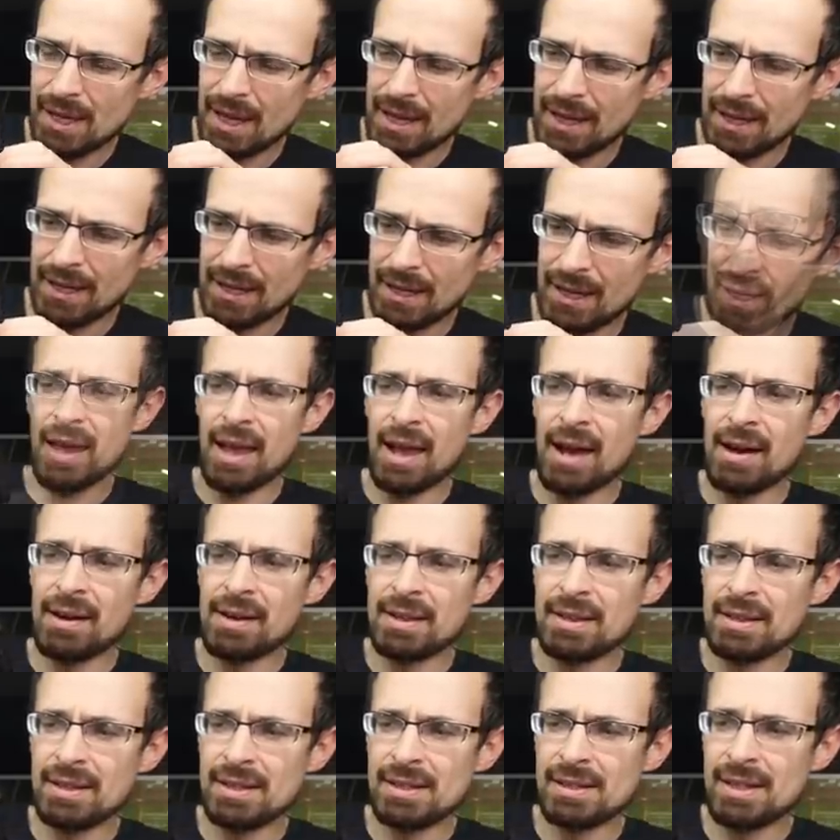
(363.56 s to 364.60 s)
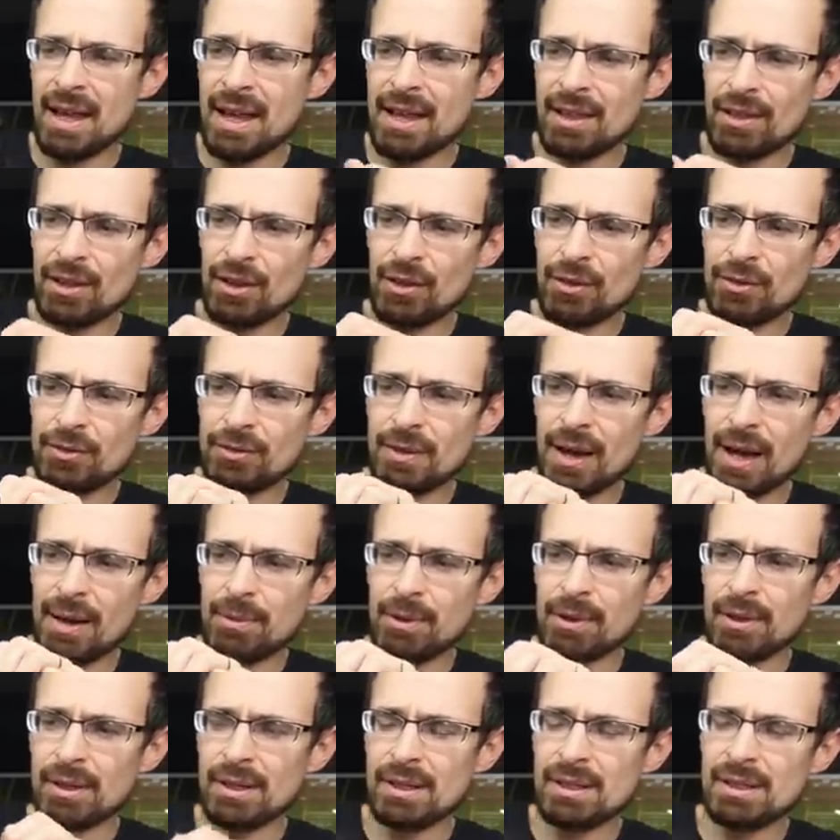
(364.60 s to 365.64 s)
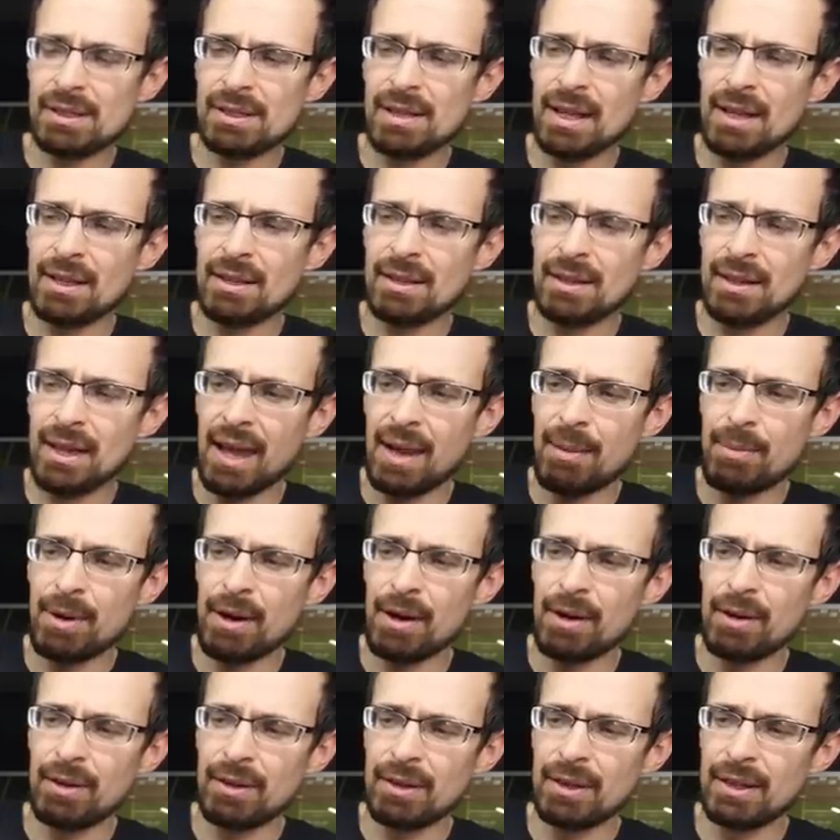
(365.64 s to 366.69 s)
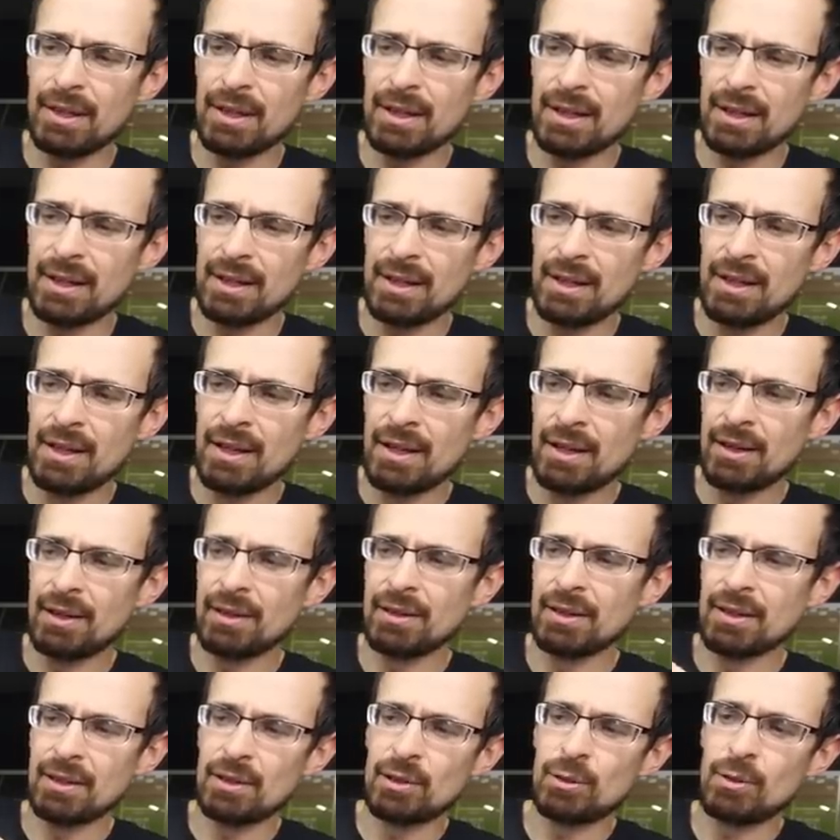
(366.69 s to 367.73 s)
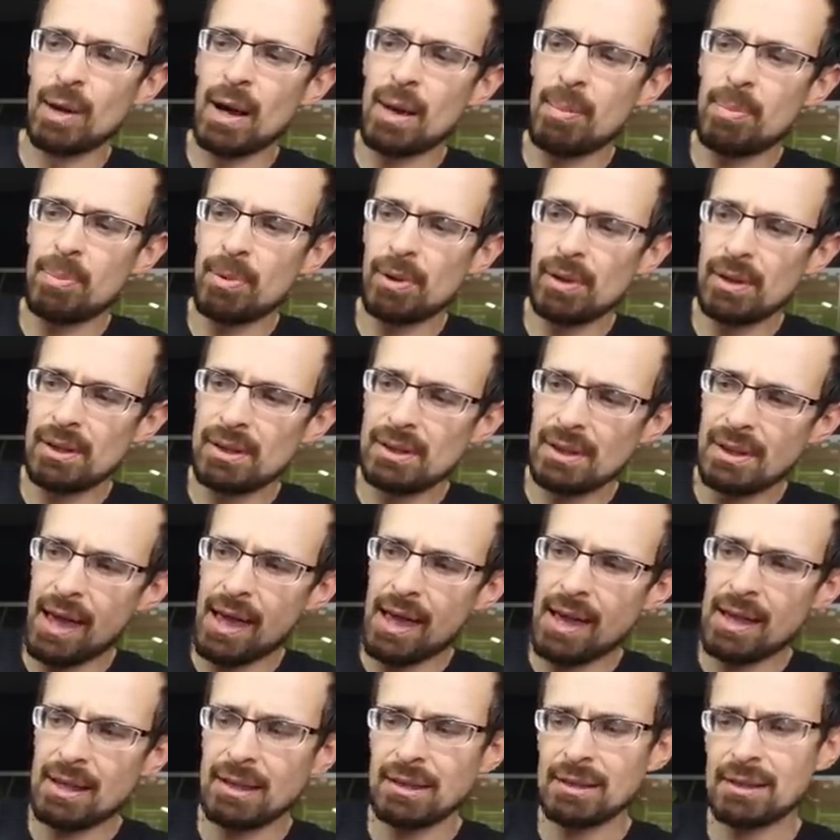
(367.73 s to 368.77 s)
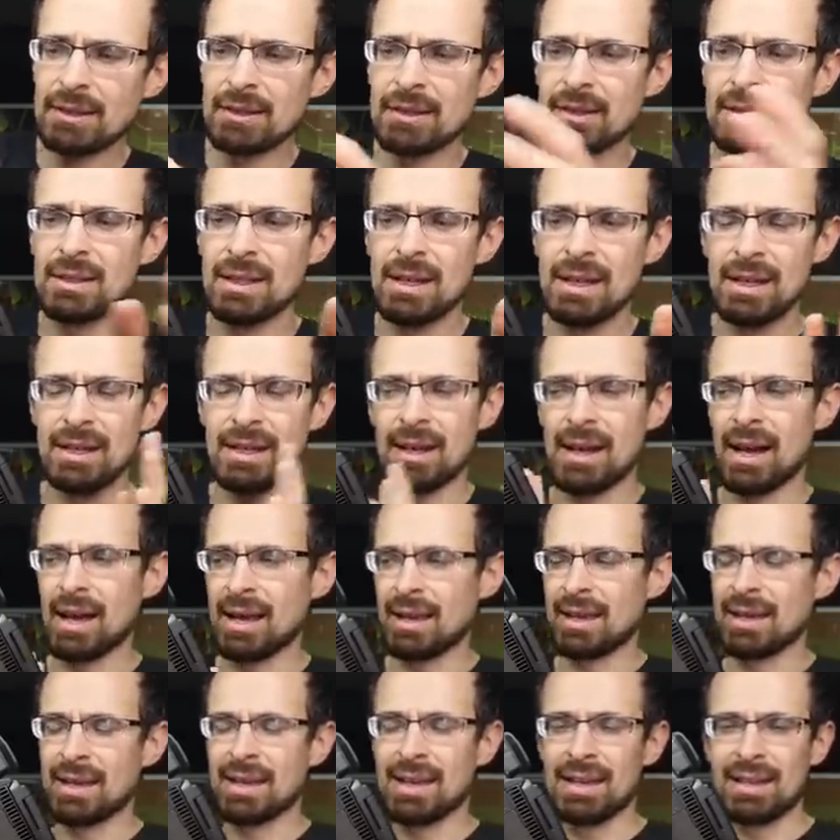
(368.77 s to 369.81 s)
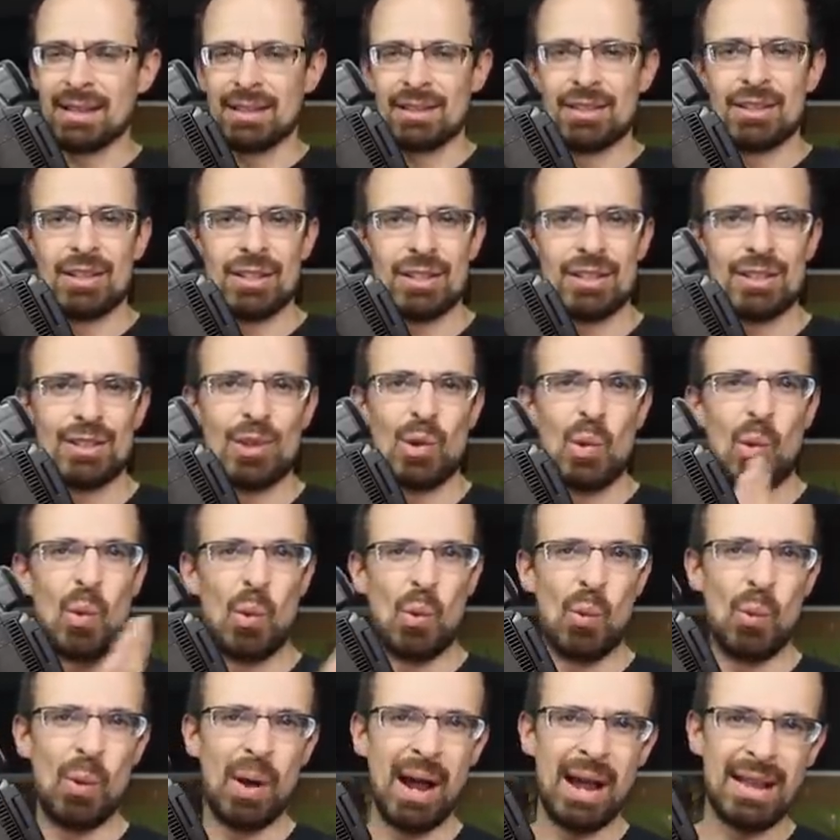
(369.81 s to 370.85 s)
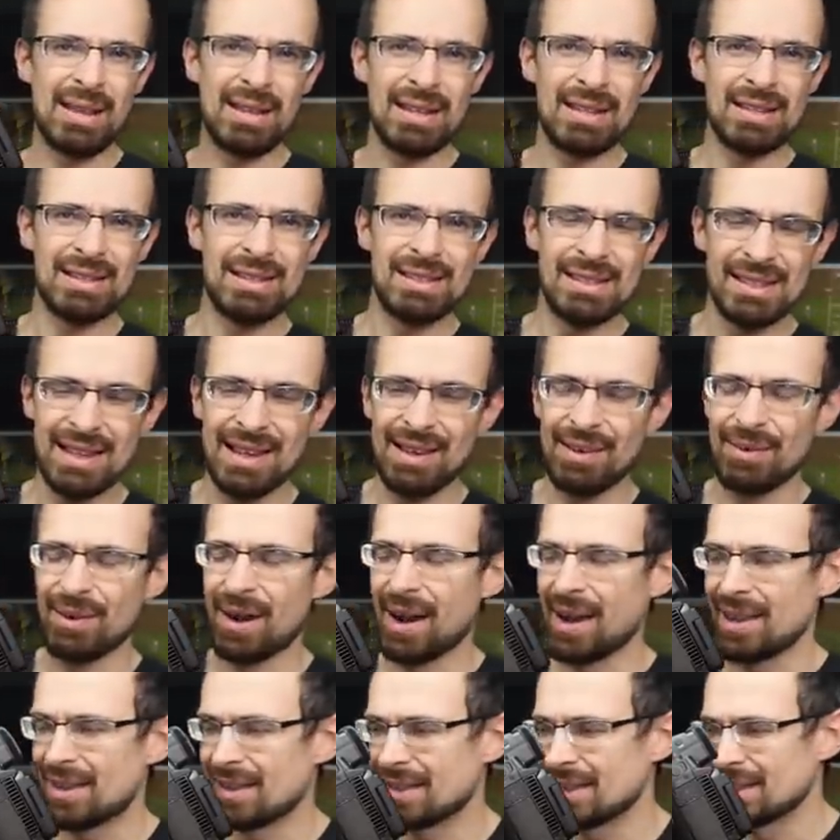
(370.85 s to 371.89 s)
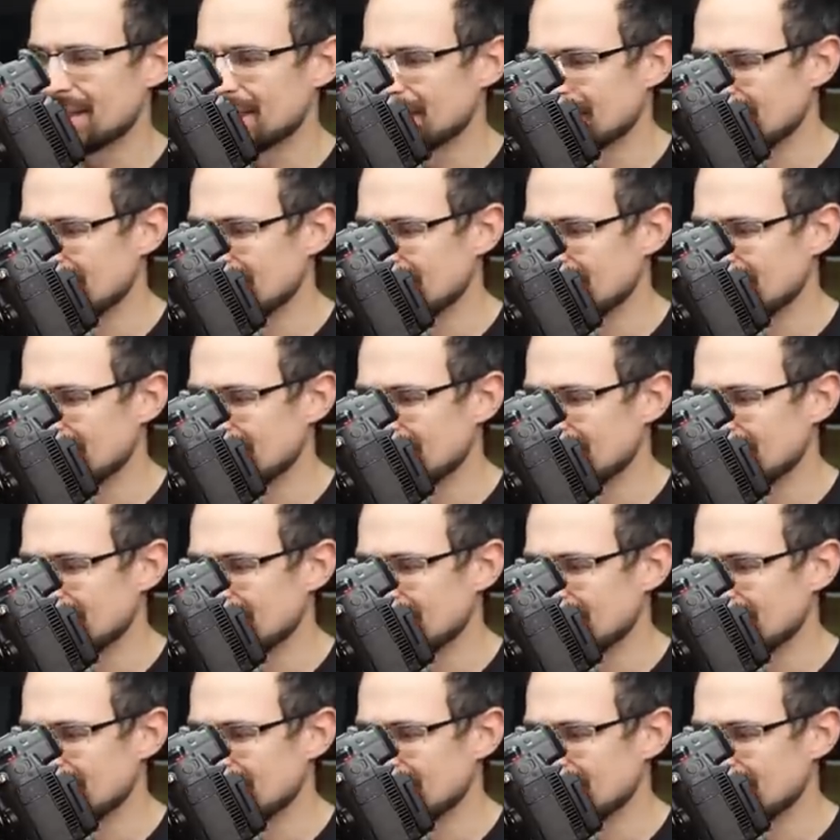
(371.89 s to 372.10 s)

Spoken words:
like they are in a standoff, I'm gonna set the camera on a tripod, and then I can just wait and see, right?